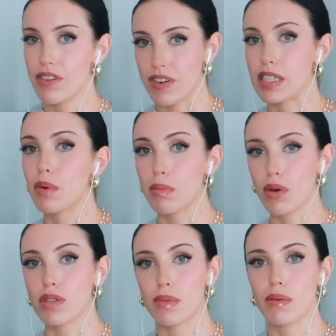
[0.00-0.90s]
the Facebook
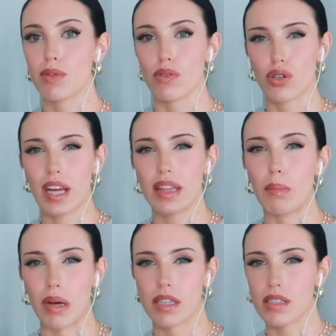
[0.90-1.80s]
post memes. Those are like the
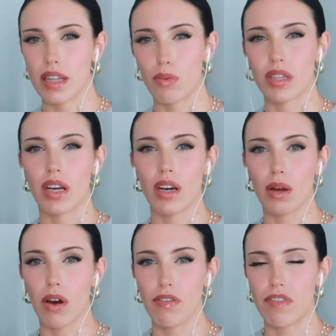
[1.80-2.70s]
best, like with
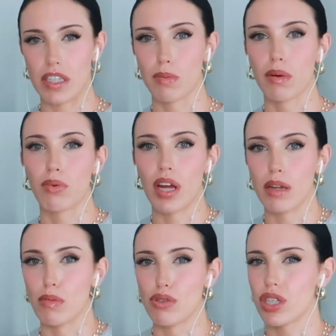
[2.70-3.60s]
the Facebook
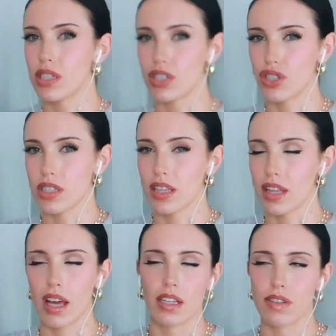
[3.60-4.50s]
brand emojis. It's just like
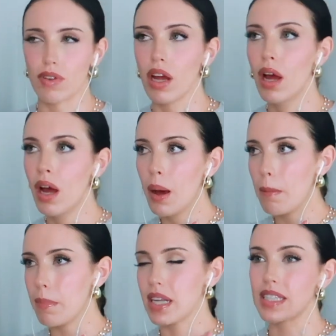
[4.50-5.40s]
they hit different.
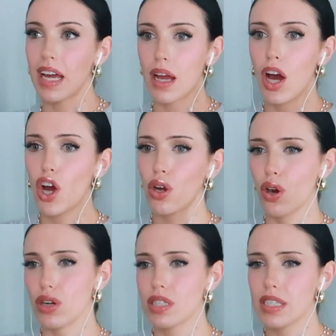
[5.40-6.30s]
But it's like,
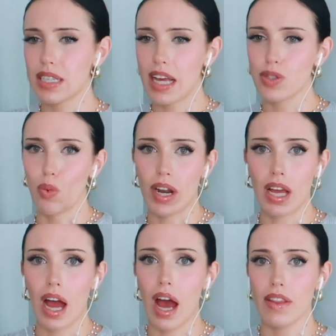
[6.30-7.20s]
girls these days want a
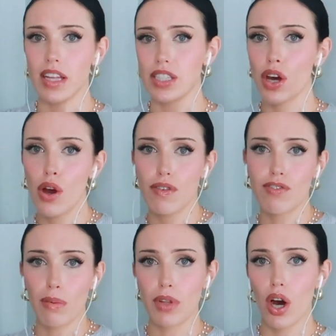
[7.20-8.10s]
guy that's
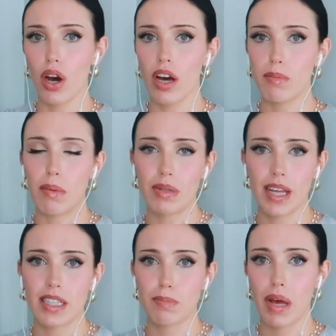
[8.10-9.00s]
from the hood but
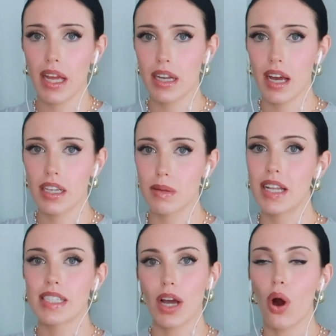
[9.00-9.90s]
plans picnics.
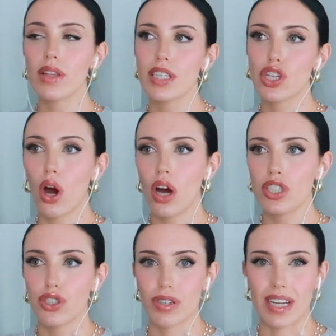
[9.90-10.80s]
And it's like all these
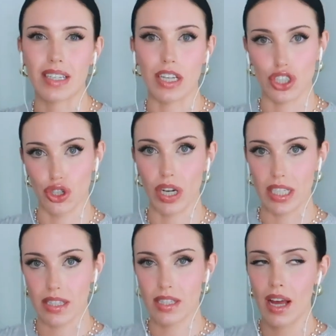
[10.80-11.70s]
contradicting
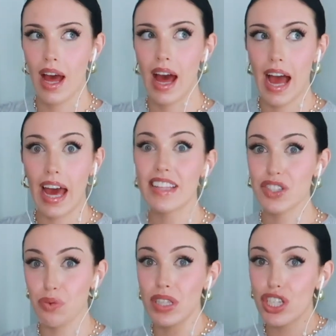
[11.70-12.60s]
traits. And
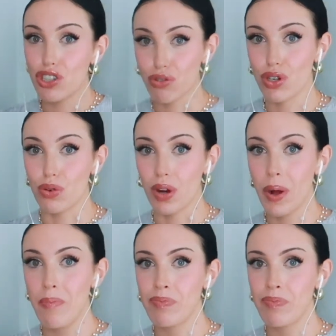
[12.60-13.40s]
that's really true,